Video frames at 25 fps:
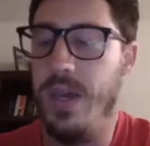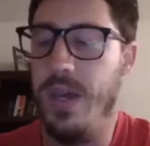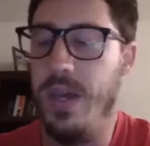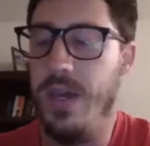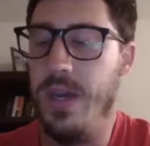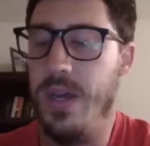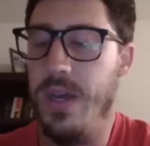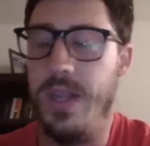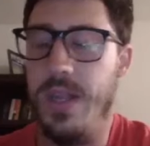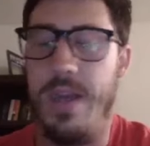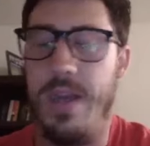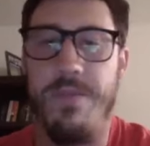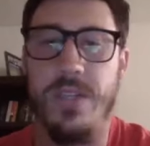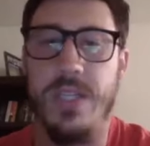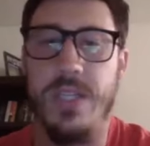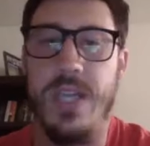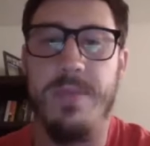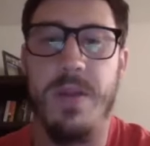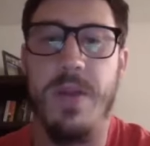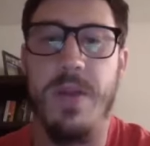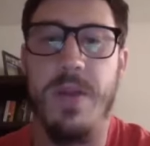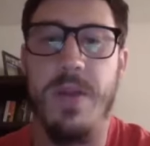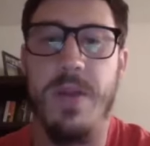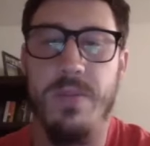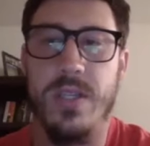That first attempt
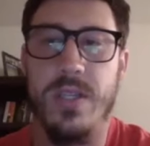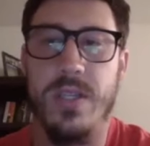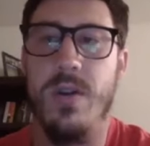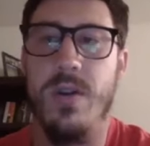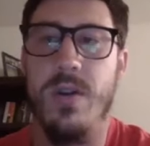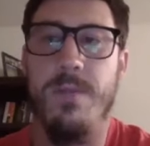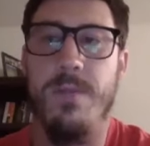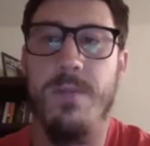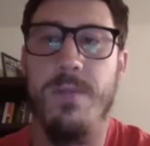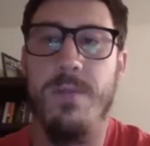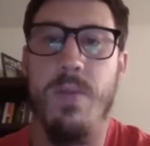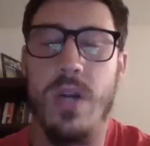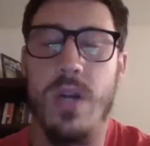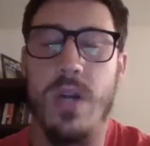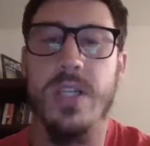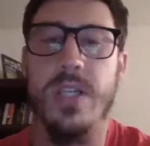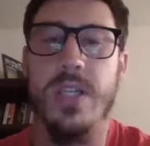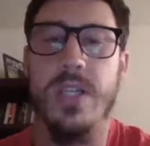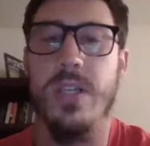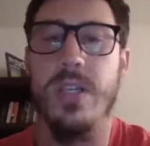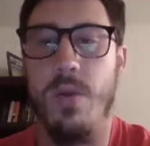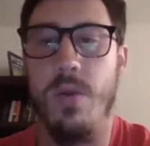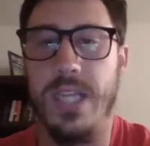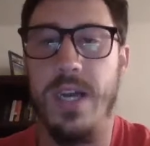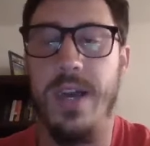can be a little bit slower, a
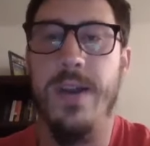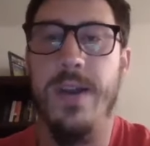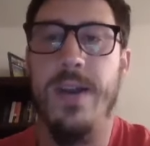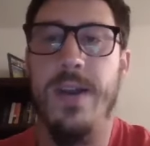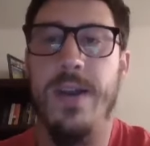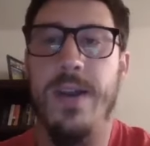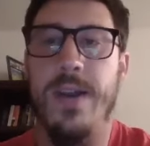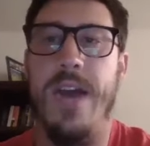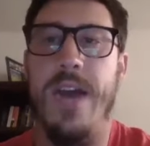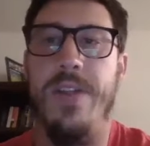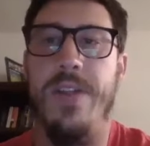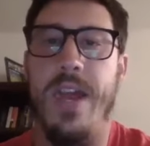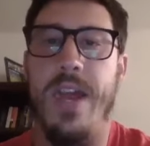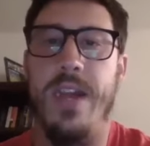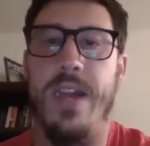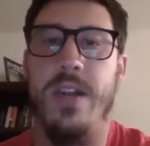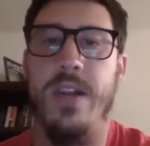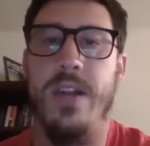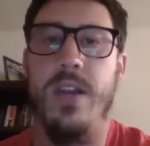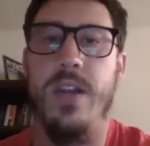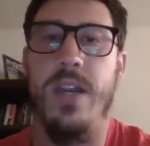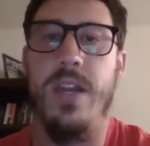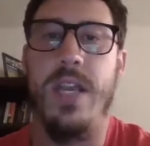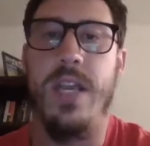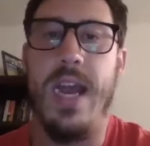little bit more cautious, a little
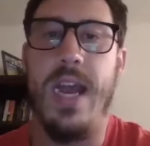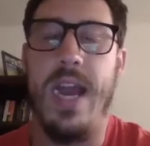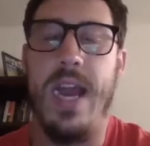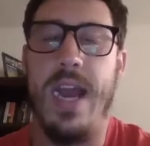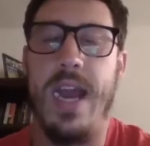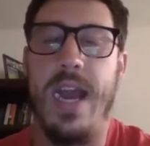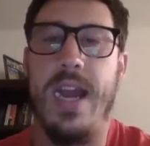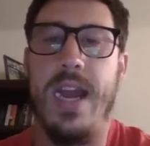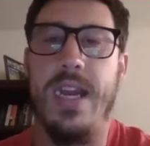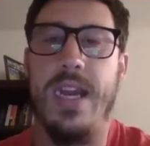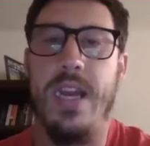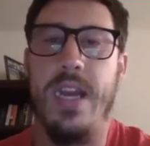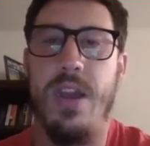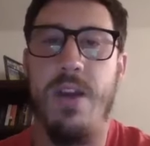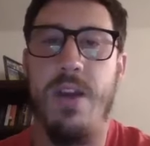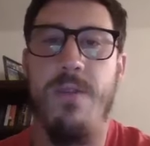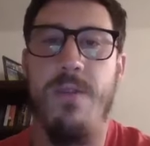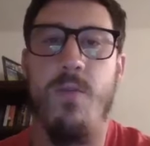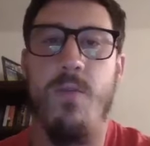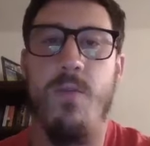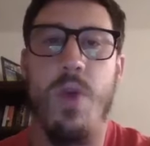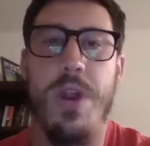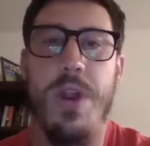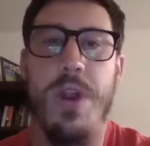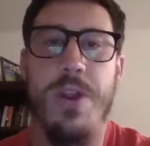bit more breaks on it,
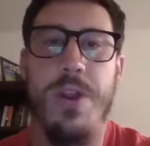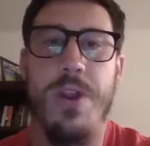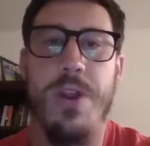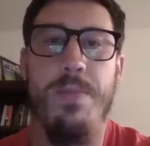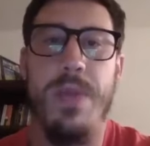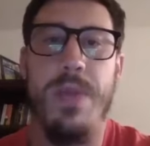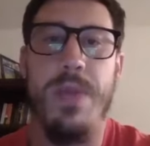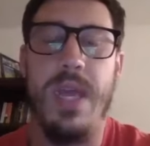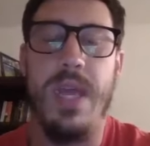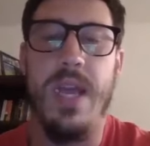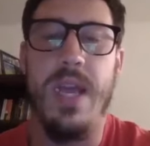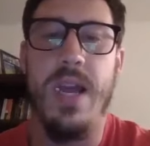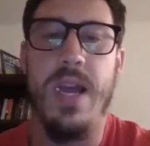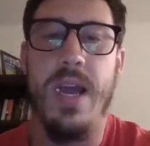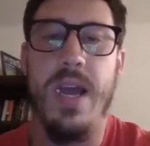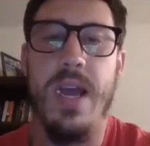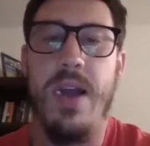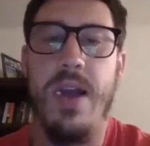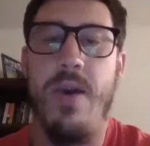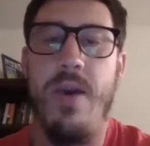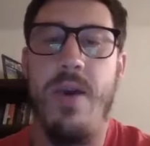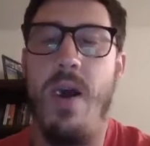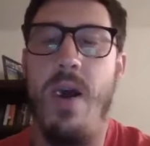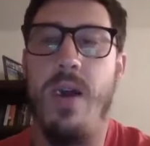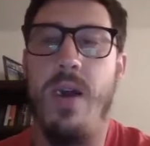and then
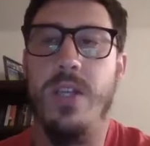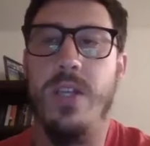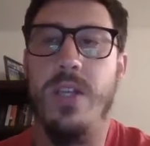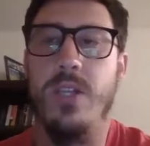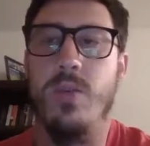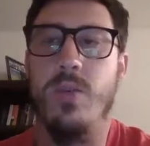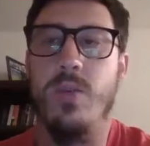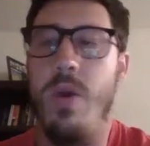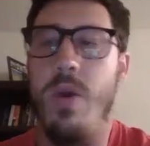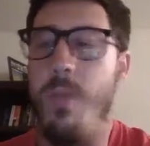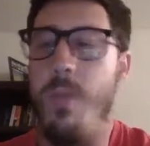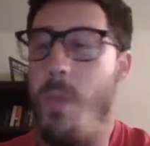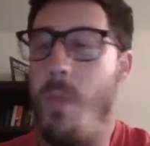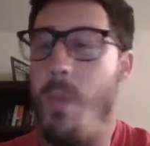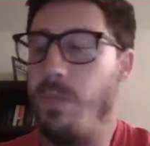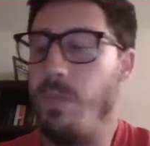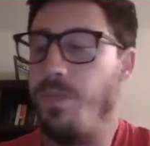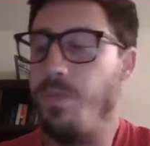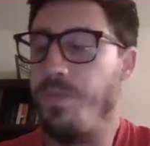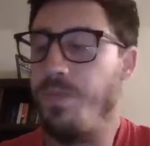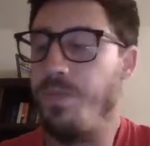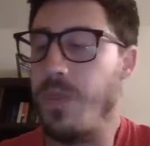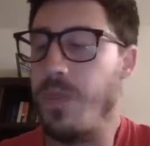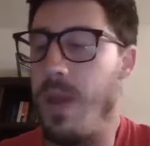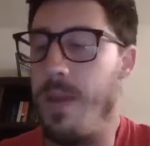get an idea of where
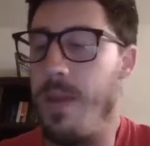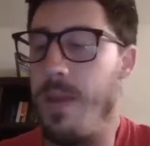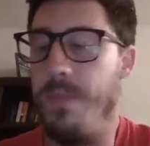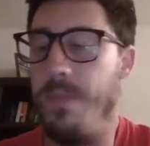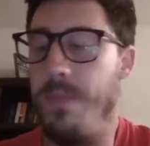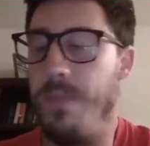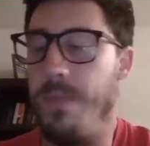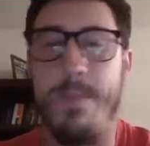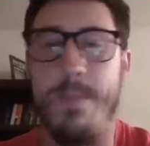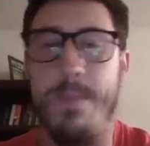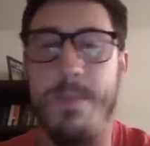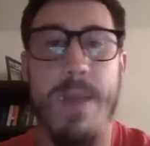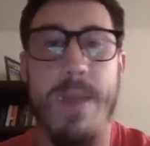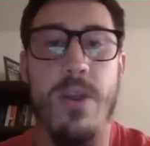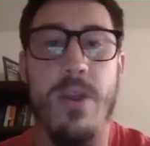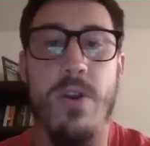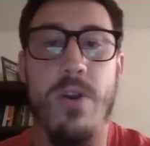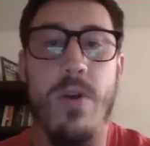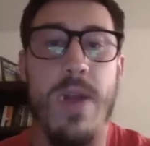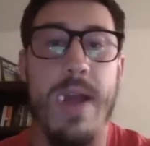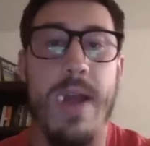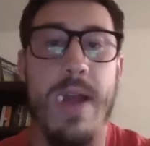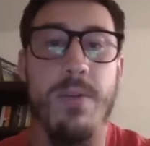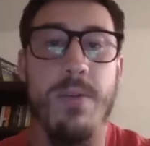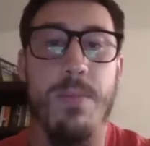you'll be on this
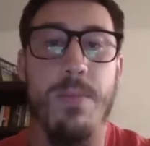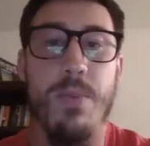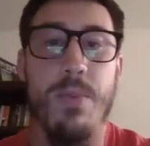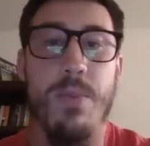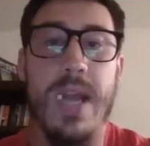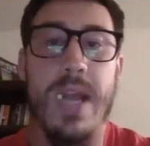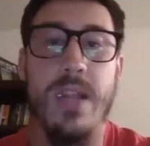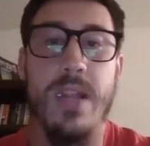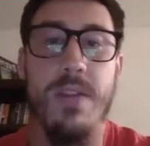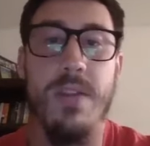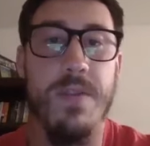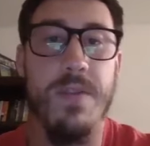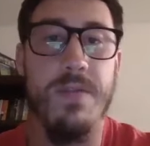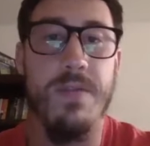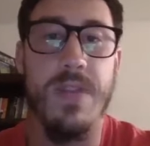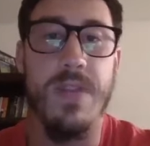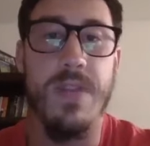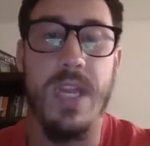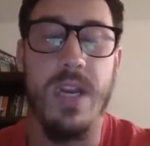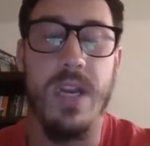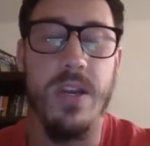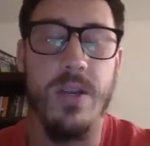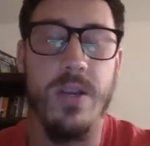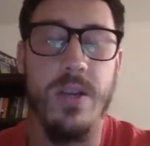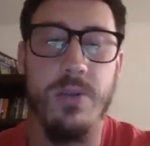one. Like,
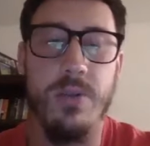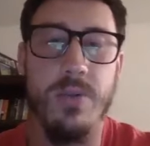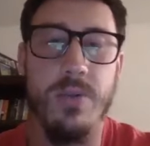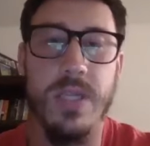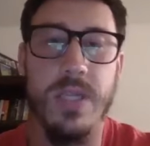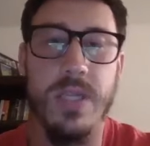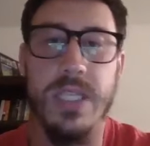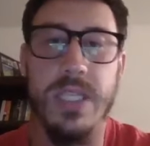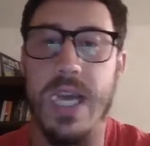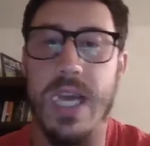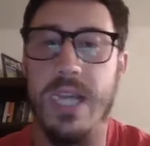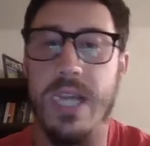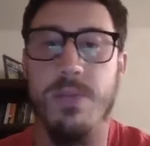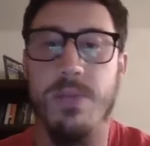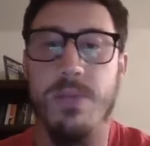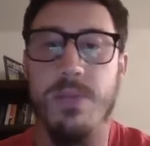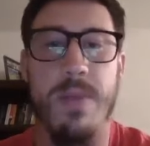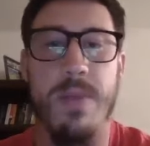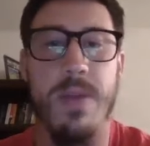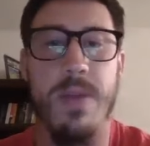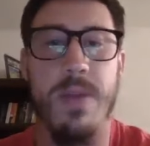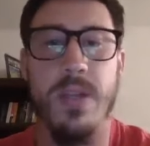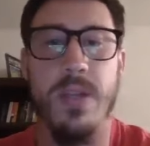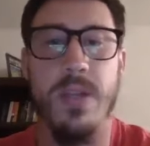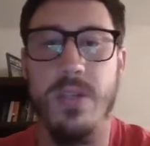maybe you don't have to break the
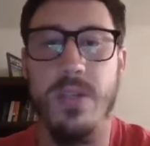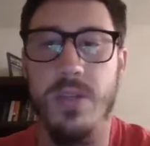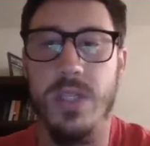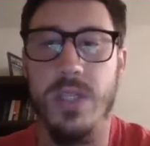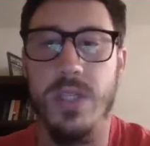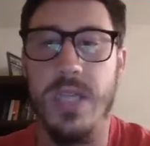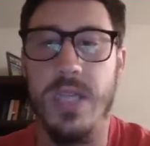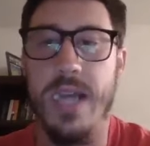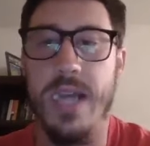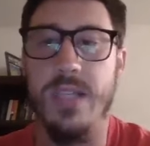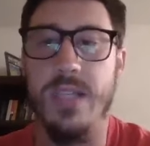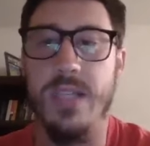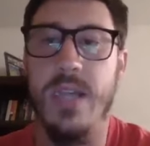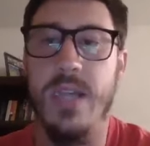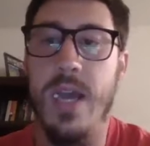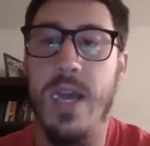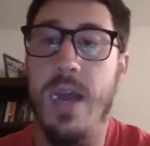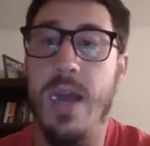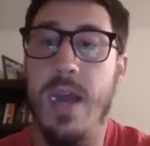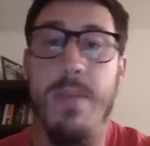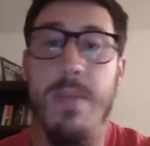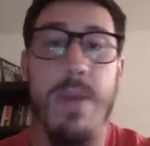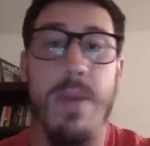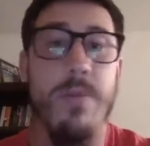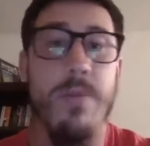15 in the 3
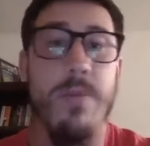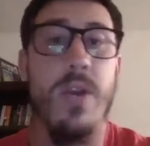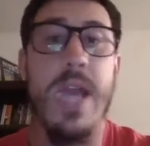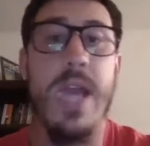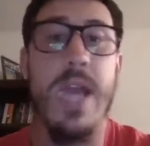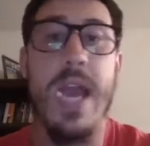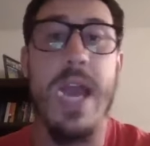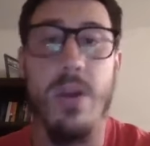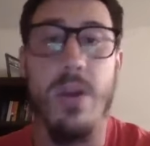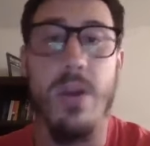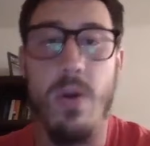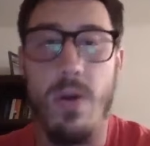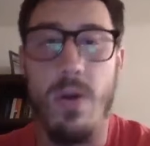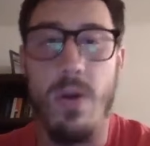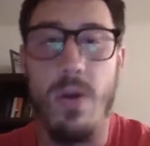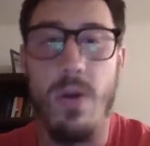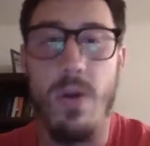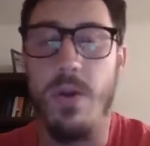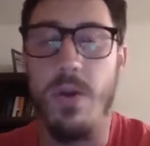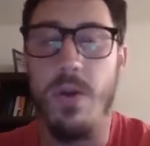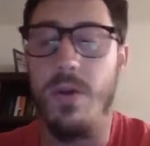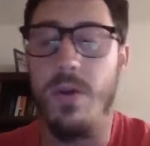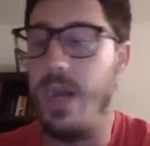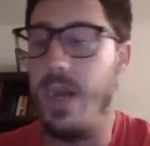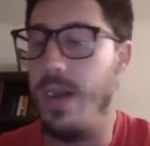sets. Maybe it's 2 sets.
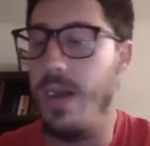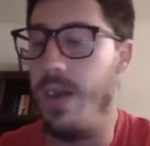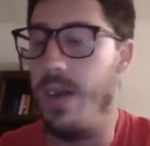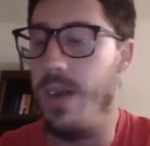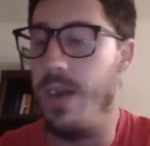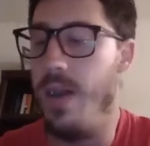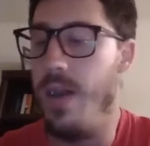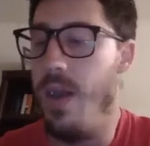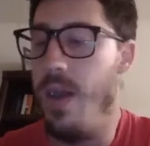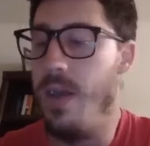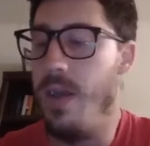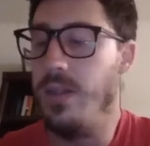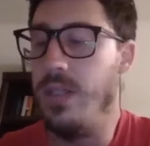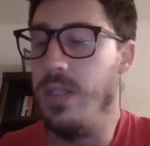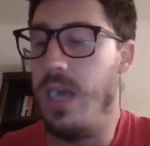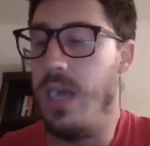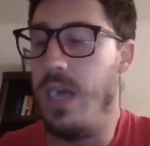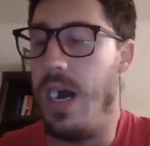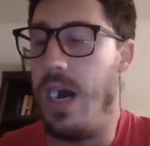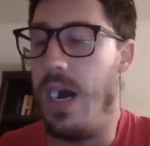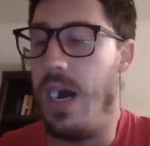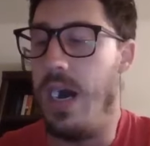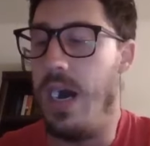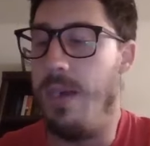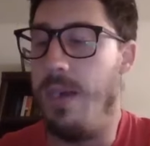Maybe you can go
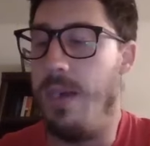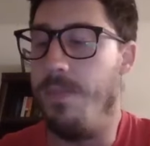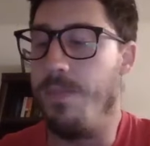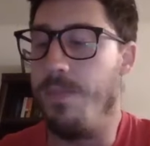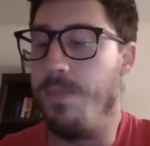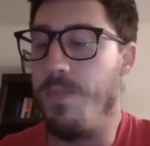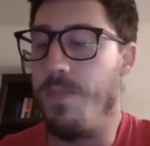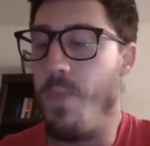unbroken.